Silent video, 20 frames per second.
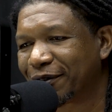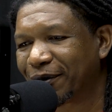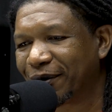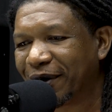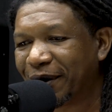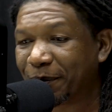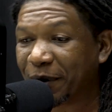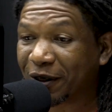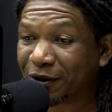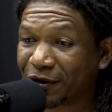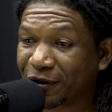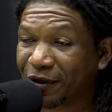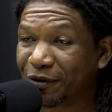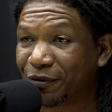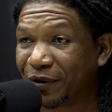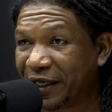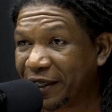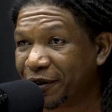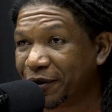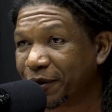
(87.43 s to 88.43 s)
So I'm also a
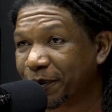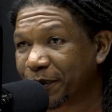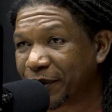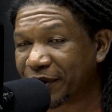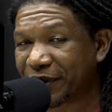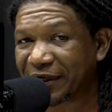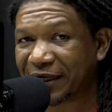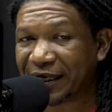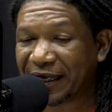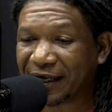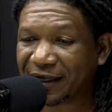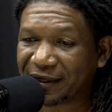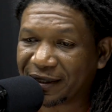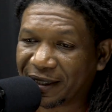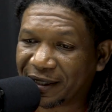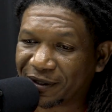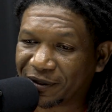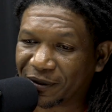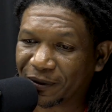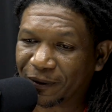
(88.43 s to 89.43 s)
radio
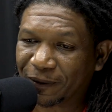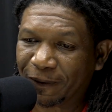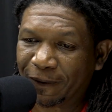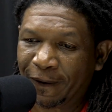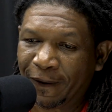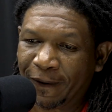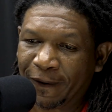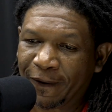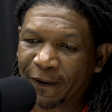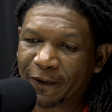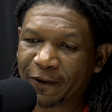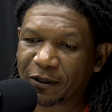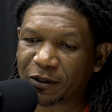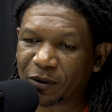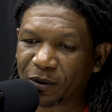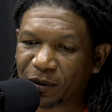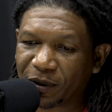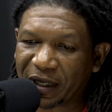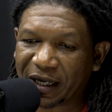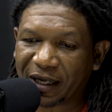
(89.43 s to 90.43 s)
personality, as you know.
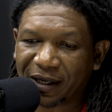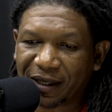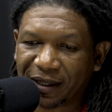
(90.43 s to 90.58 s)
So